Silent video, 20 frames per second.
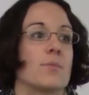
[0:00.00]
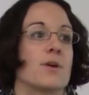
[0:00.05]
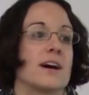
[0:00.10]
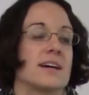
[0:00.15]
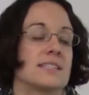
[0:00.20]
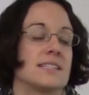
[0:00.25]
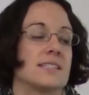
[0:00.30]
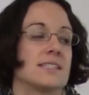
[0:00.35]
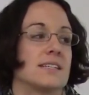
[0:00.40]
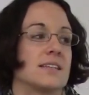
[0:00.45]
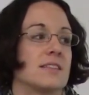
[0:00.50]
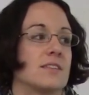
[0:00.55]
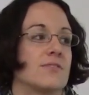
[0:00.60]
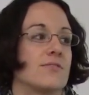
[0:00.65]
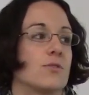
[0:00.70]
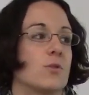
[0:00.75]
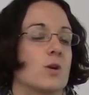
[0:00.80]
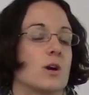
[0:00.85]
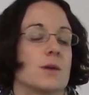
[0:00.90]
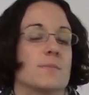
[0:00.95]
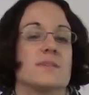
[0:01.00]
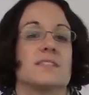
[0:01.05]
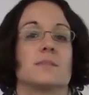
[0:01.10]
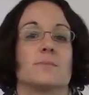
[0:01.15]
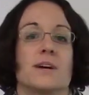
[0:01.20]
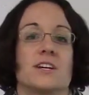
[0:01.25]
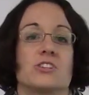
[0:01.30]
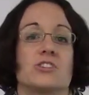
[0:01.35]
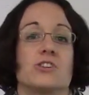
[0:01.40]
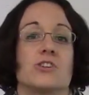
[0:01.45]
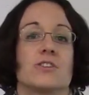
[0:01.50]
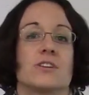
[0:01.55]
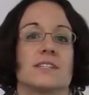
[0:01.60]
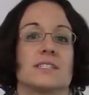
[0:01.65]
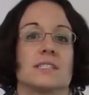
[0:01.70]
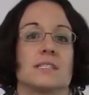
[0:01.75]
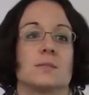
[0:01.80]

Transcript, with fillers: processing the form, as much notice